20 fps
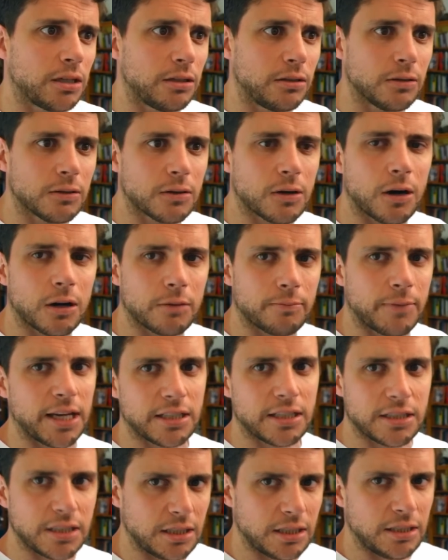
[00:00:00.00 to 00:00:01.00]
can't make
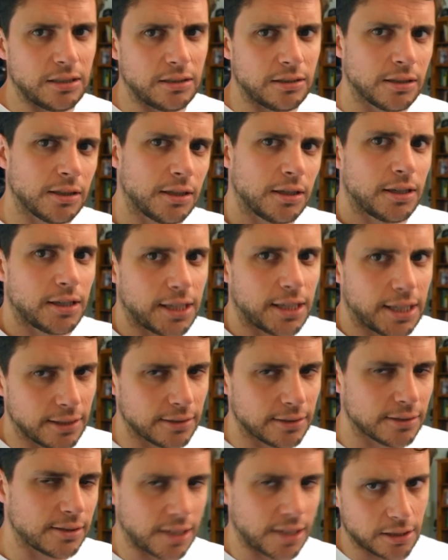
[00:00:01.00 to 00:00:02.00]
cheese
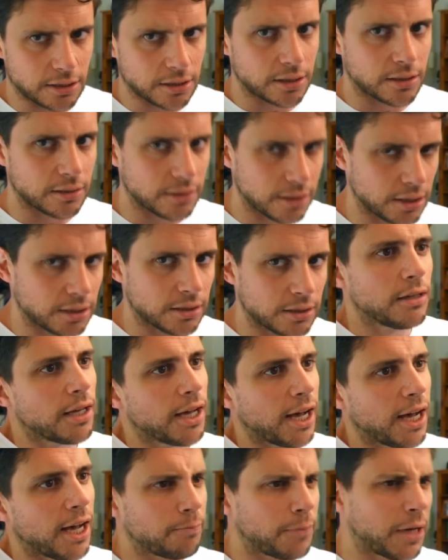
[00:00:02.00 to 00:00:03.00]
in such
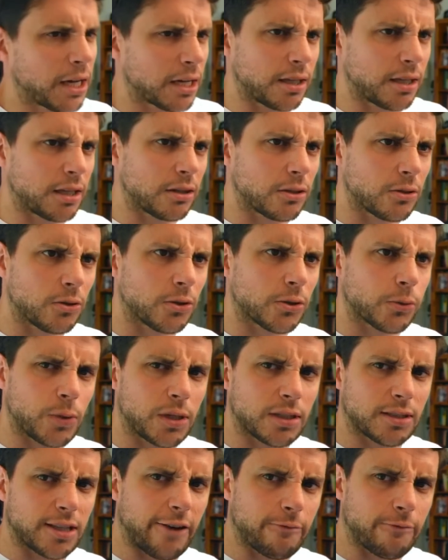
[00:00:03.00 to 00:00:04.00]
conditions. And back then, the
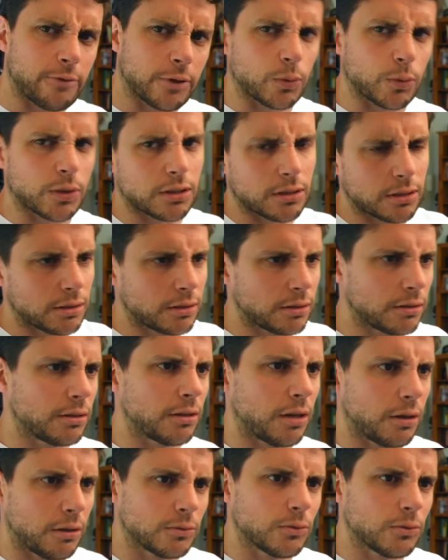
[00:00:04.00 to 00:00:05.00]
Northwest government was,
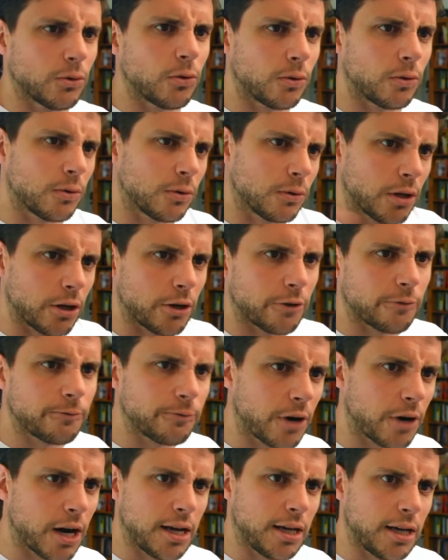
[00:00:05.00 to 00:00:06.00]
all
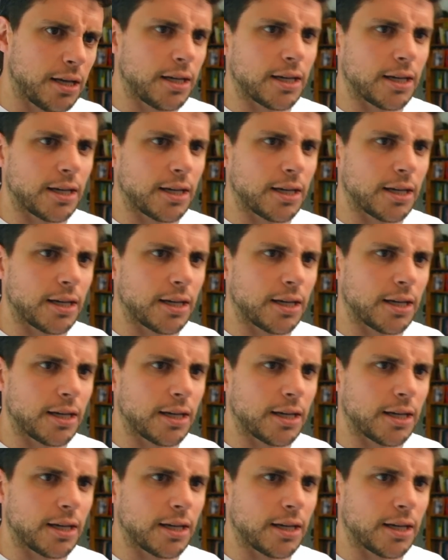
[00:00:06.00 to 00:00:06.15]
afraid and